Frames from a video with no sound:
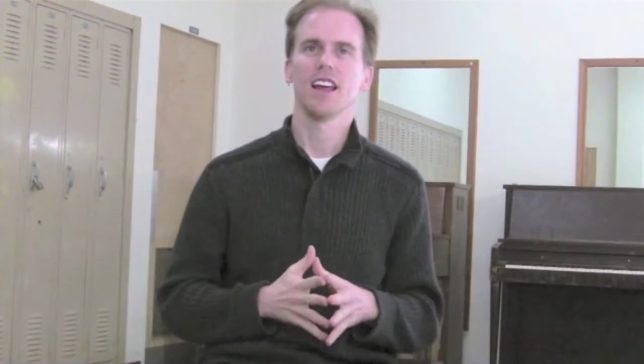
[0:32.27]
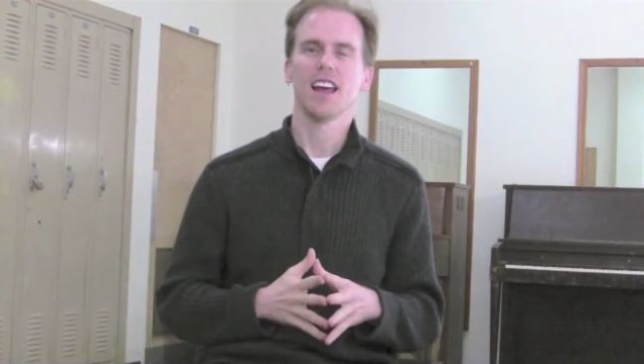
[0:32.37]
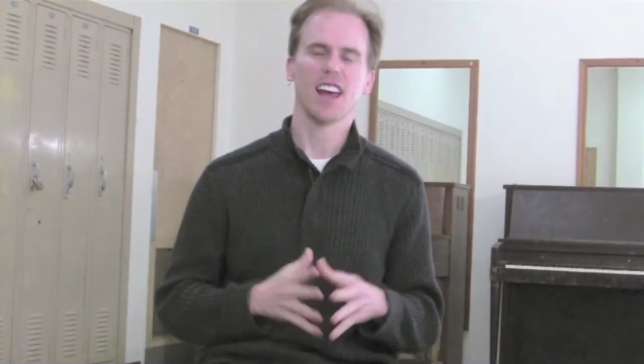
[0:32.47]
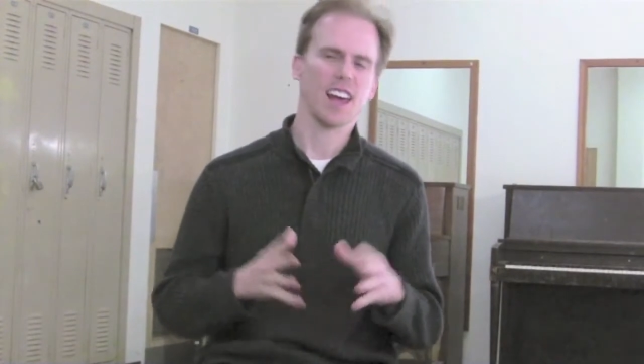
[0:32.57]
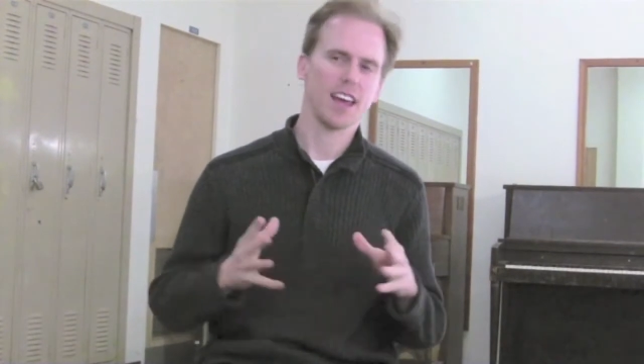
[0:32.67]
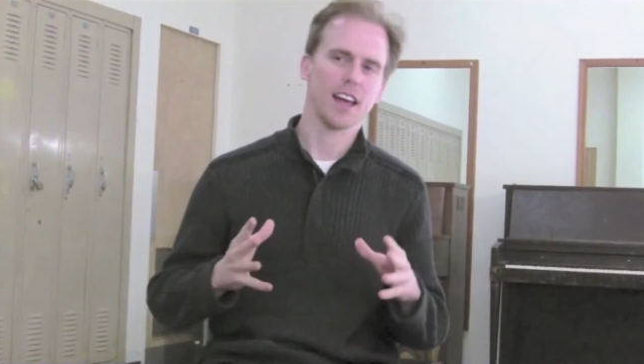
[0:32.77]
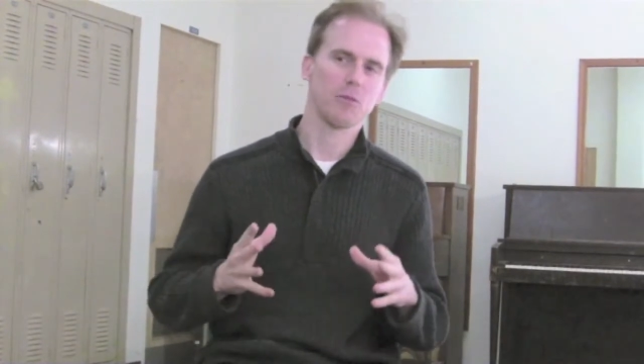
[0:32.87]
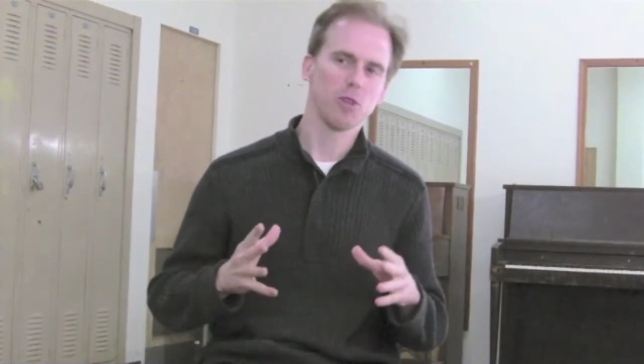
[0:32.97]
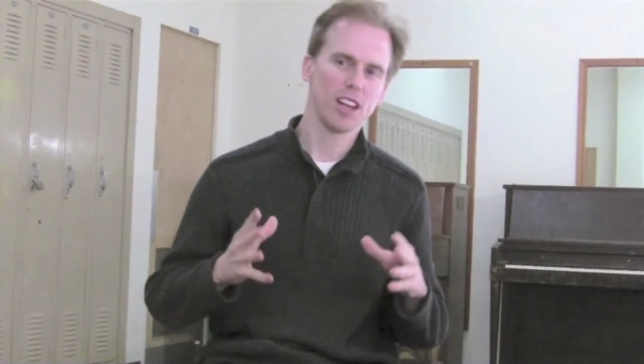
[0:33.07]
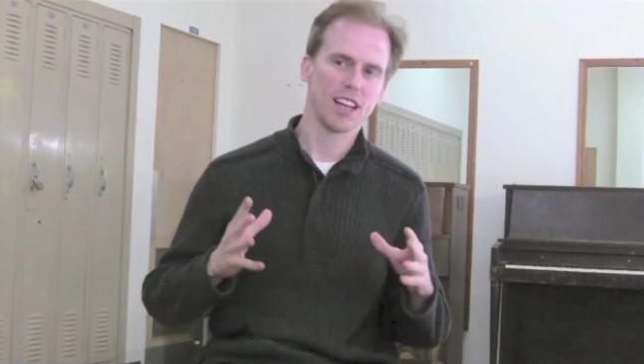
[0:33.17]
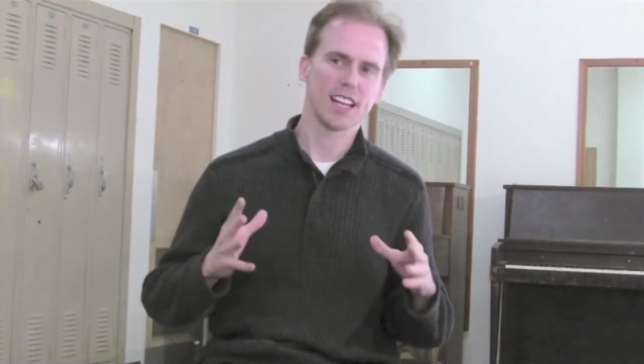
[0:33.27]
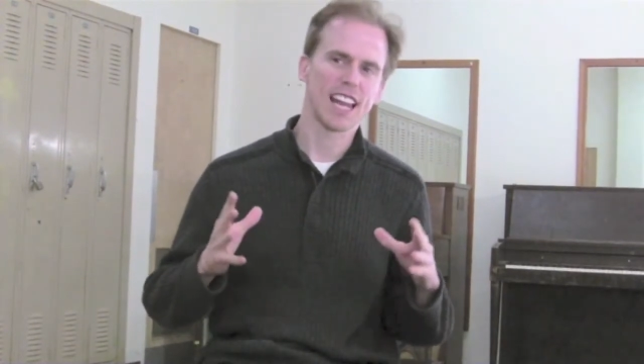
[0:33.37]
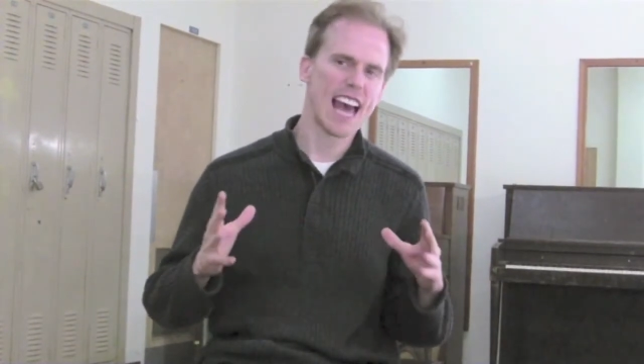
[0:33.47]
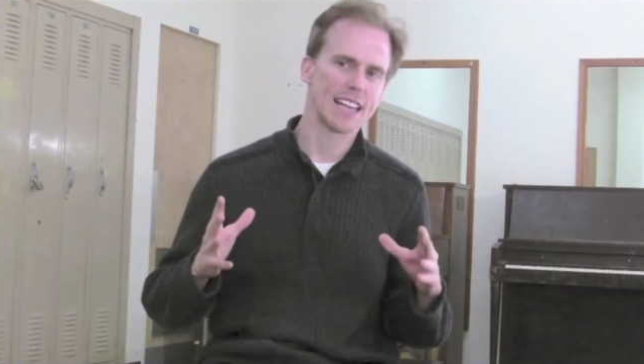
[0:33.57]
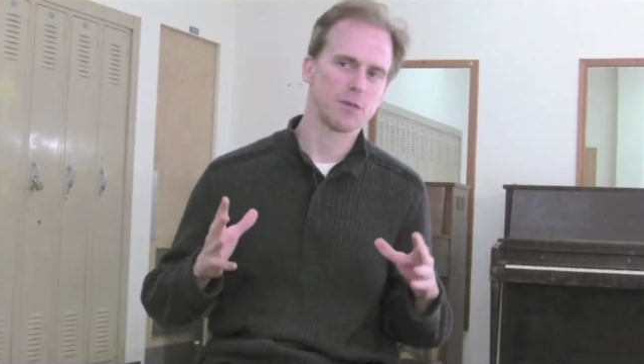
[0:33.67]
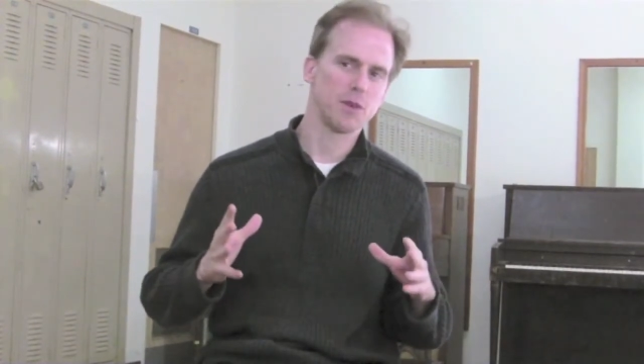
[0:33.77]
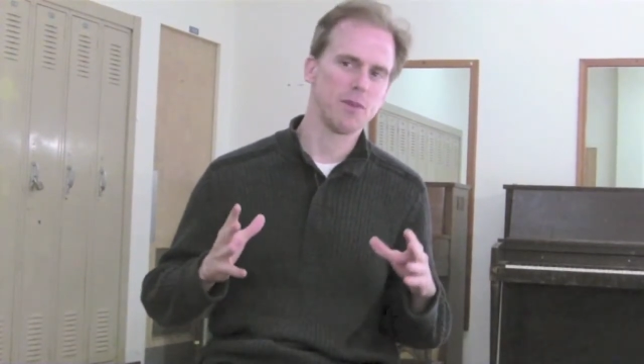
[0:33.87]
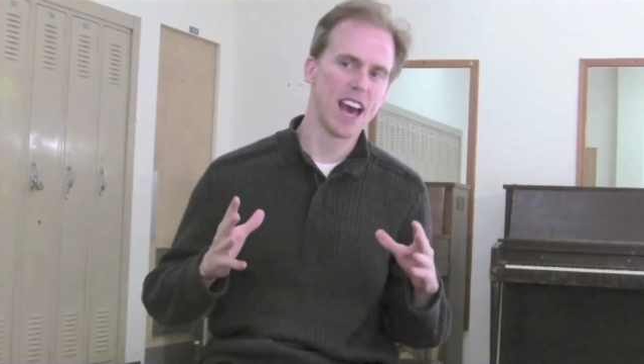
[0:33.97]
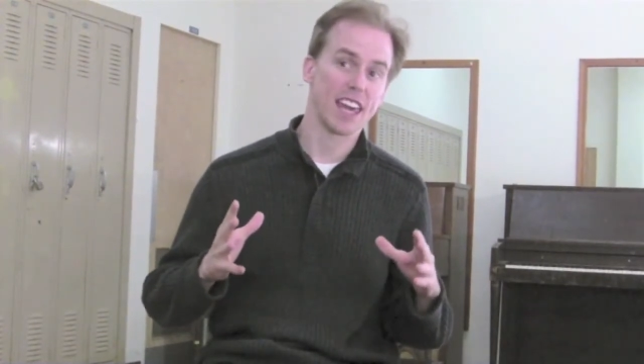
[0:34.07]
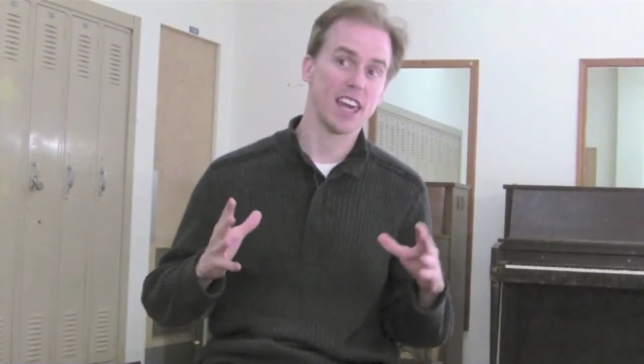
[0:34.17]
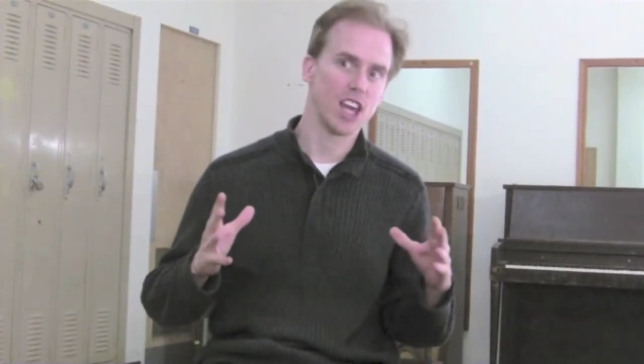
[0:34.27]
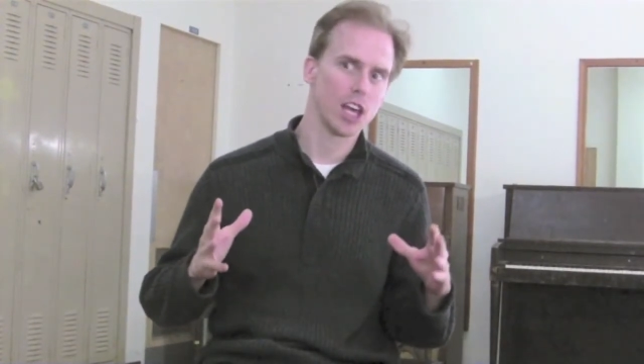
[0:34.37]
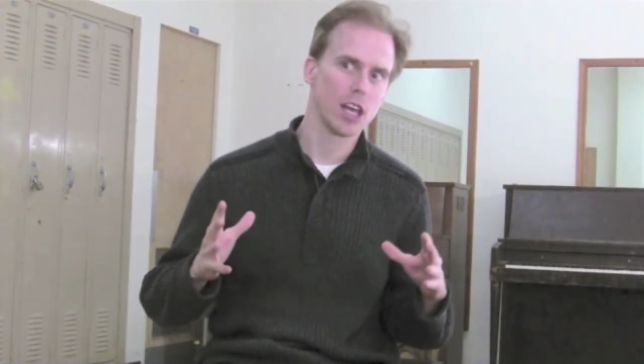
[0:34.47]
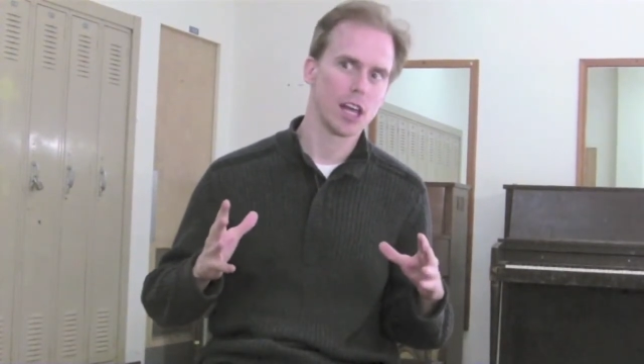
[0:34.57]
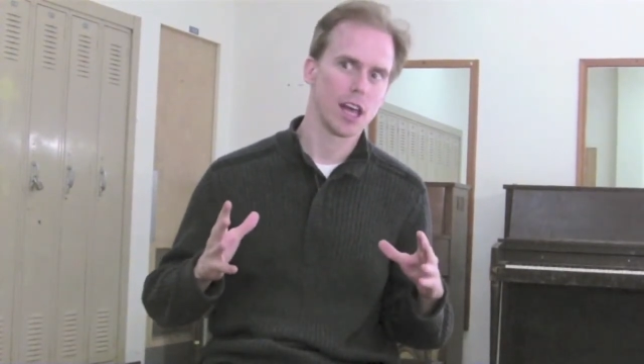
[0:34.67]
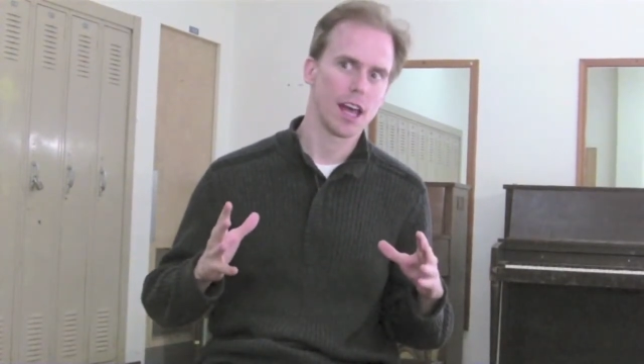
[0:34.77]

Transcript: hey, I'm really glad to be back here